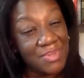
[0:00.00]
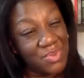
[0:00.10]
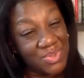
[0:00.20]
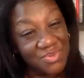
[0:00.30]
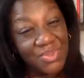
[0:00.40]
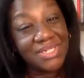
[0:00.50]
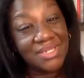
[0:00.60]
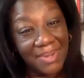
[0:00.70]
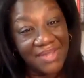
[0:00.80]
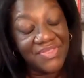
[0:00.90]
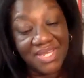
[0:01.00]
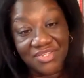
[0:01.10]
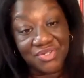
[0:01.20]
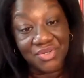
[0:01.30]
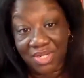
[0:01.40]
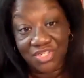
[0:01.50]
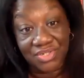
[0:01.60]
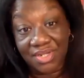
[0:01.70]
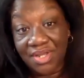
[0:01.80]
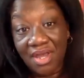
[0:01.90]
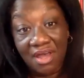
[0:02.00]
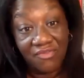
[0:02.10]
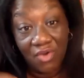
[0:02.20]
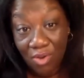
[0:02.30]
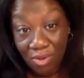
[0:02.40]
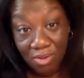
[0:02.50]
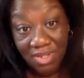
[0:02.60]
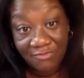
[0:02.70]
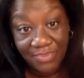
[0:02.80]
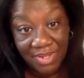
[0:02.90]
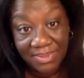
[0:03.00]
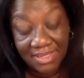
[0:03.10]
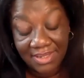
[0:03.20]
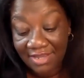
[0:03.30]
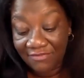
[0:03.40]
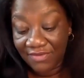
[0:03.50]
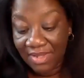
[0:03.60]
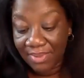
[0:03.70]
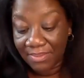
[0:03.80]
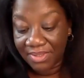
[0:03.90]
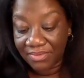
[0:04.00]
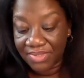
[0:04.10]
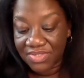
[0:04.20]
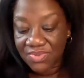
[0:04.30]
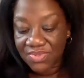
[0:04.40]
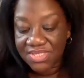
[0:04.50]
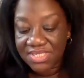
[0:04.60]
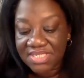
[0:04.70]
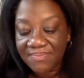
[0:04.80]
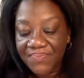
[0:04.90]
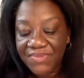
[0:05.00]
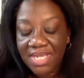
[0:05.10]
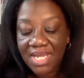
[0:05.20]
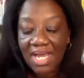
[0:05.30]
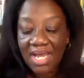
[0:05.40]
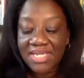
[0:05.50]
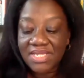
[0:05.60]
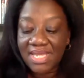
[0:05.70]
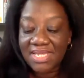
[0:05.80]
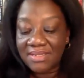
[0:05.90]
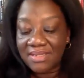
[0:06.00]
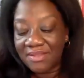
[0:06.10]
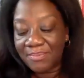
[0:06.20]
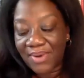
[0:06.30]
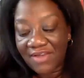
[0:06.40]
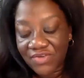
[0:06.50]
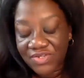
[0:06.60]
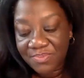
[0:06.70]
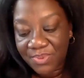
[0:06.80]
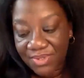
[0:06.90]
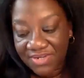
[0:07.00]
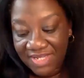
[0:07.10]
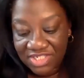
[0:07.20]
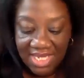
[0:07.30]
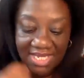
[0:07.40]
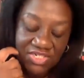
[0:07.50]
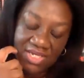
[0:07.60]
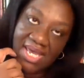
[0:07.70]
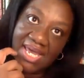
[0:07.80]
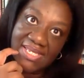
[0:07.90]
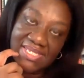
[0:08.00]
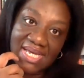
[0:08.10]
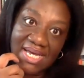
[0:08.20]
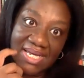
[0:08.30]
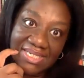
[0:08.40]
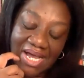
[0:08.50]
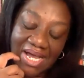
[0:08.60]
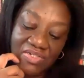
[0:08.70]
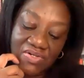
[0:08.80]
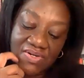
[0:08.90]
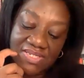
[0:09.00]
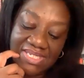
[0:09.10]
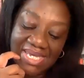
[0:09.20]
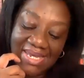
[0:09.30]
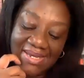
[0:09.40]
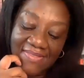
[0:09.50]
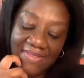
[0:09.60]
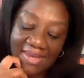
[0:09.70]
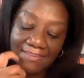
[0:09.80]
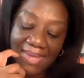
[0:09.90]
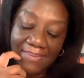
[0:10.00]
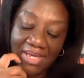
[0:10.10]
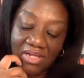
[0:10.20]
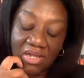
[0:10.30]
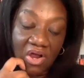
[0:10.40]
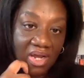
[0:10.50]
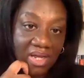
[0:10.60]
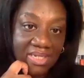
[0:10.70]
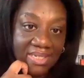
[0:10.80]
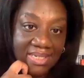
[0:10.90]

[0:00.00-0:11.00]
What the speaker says: but it was really about the integration of all of public life and public resources. In the Brown versus Board of Education case, doctors Kenneth and Mamie Clark,